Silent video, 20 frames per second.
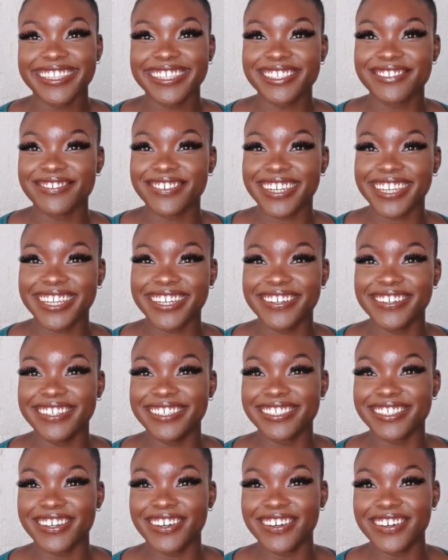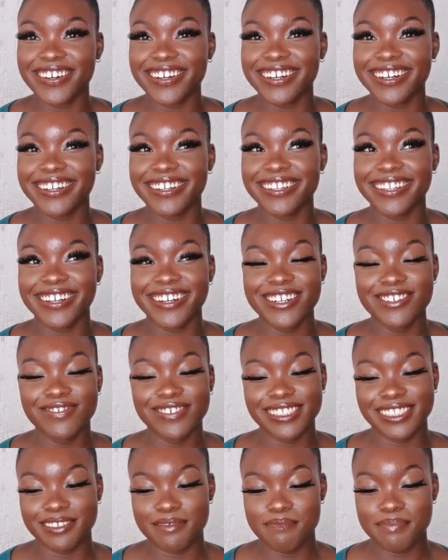This video is all
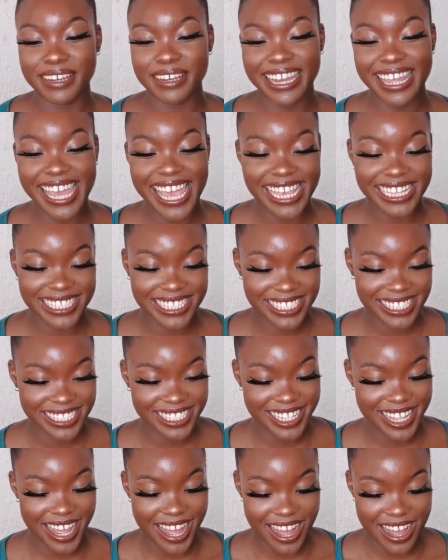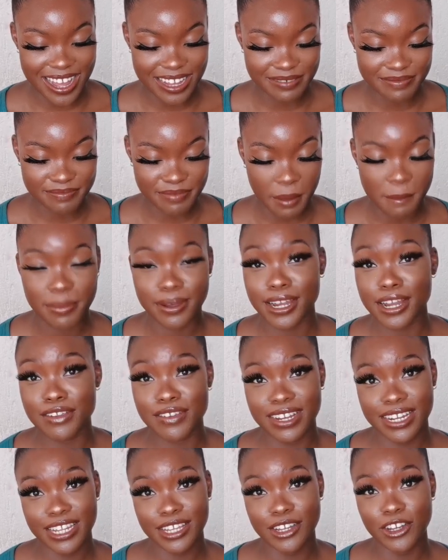over the place, but I
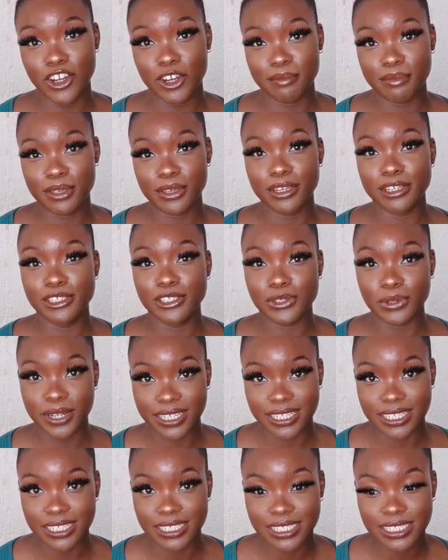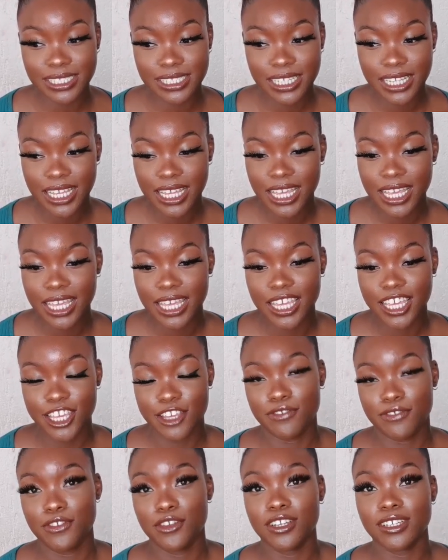really hope you enjoyed it.
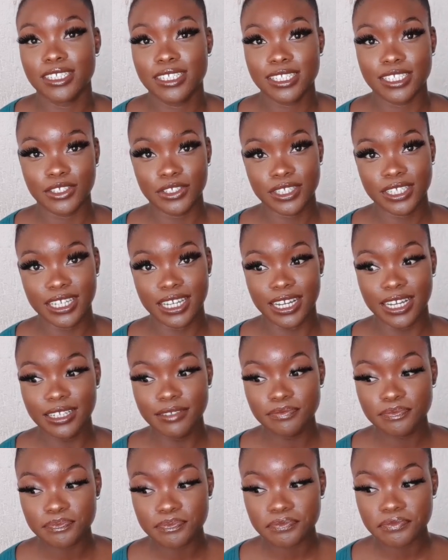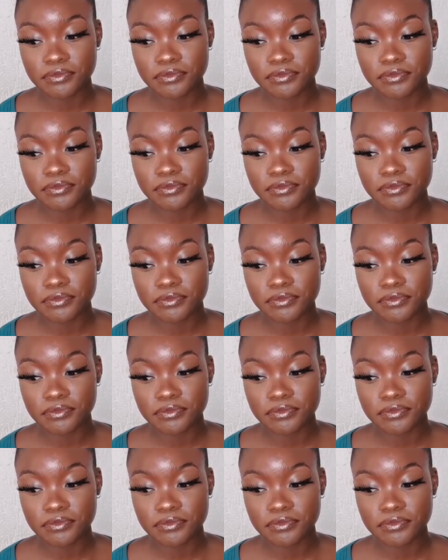If you're still here,